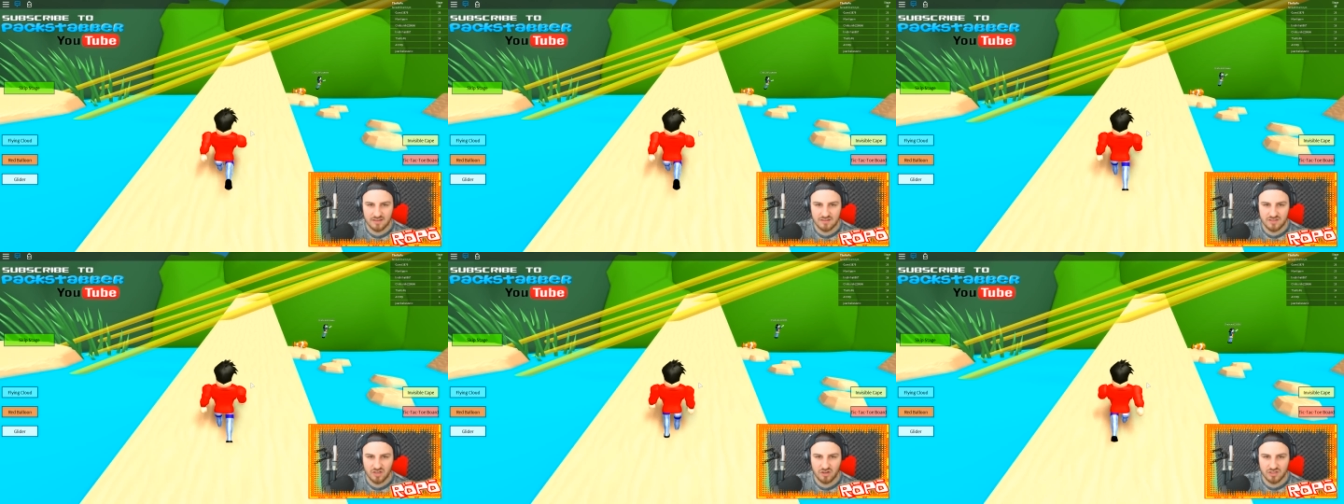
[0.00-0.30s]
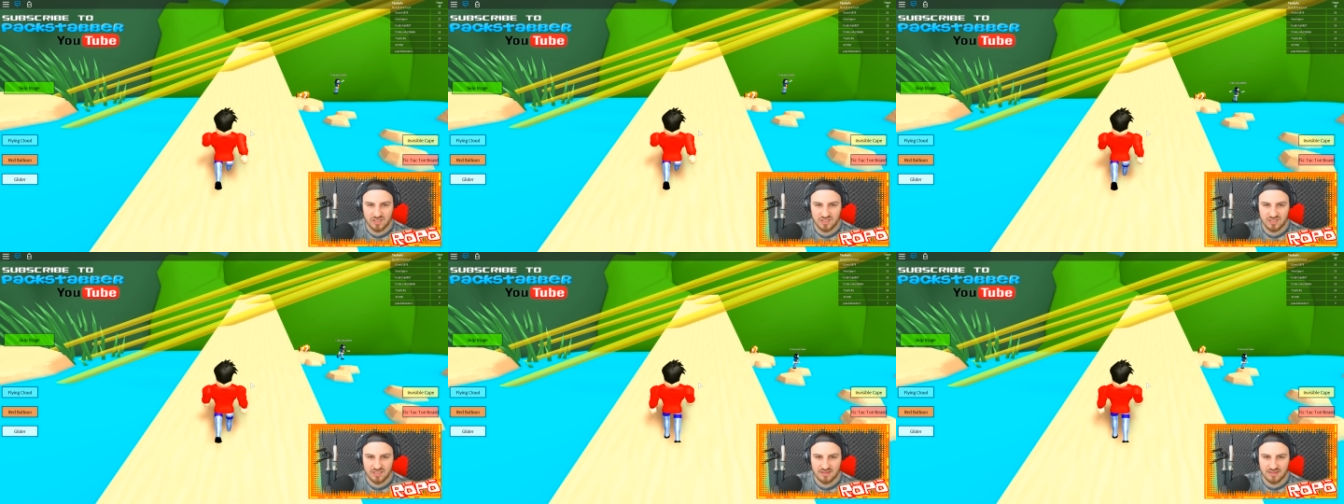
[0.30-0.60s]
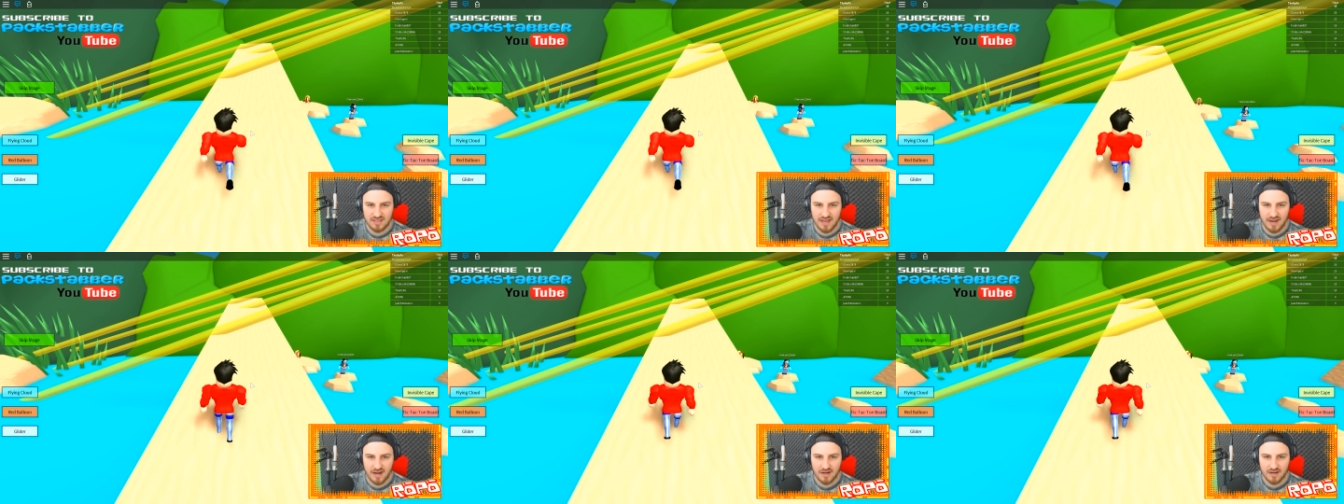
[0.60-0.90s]
I touched
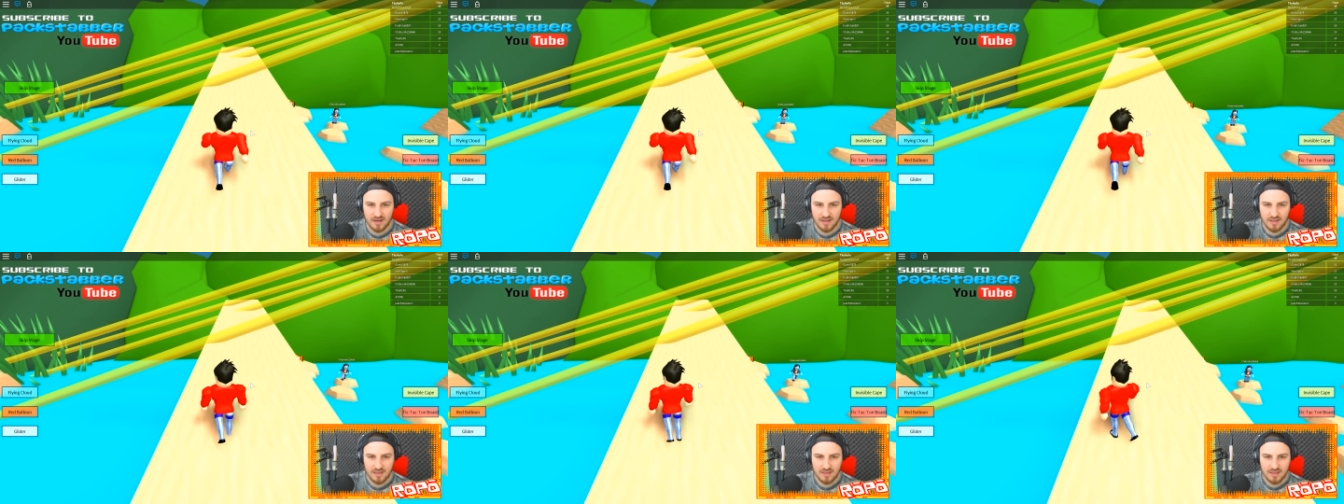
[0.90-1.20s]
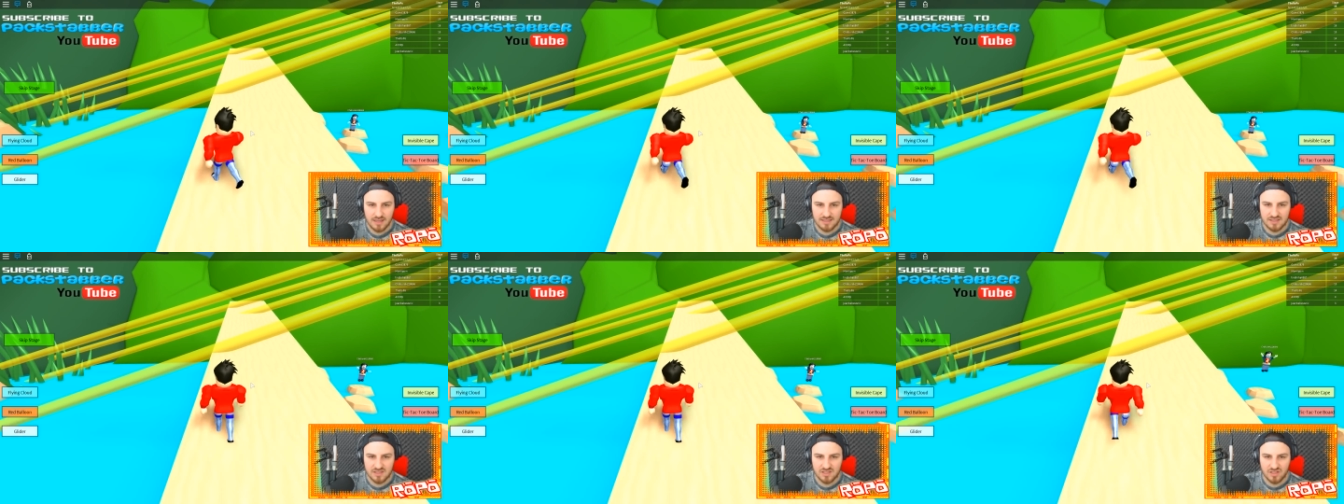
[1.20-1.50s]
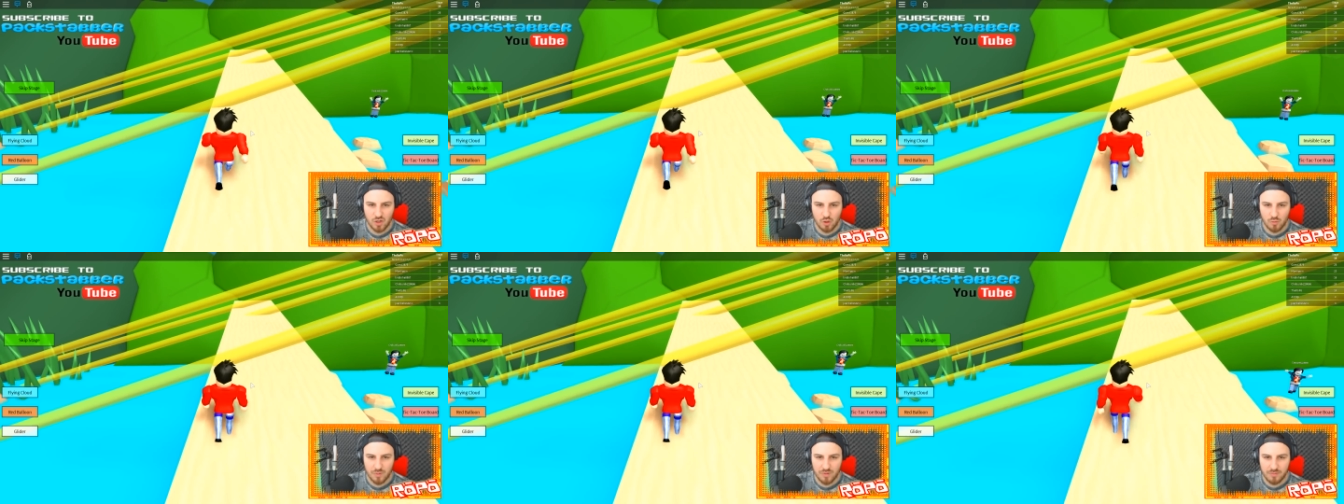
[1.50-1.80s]
it there. That's
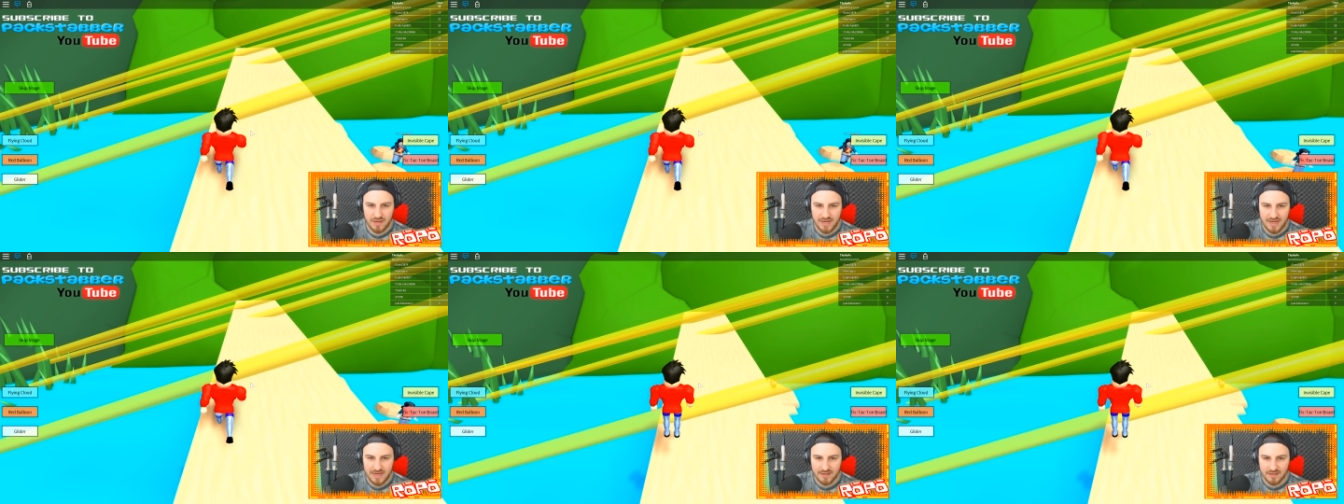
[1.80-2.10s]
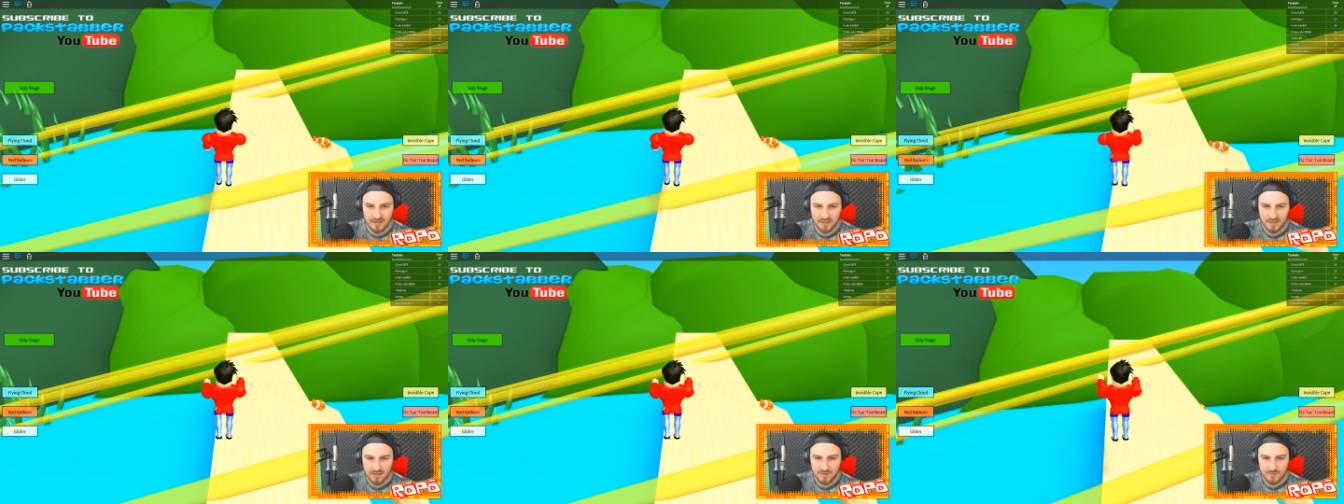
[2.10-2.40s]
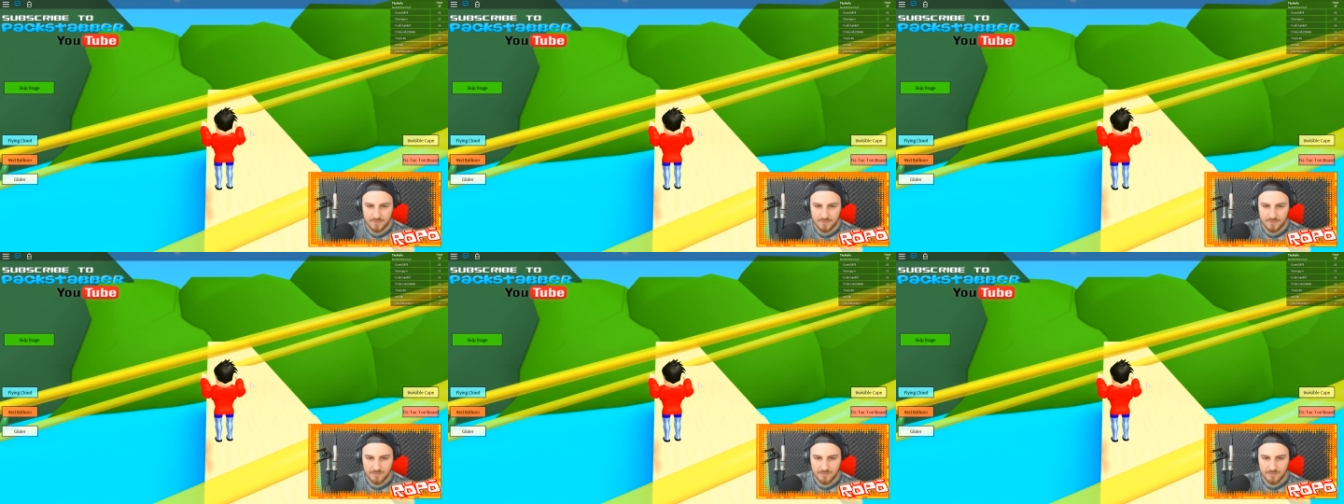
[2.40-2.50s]
super mean.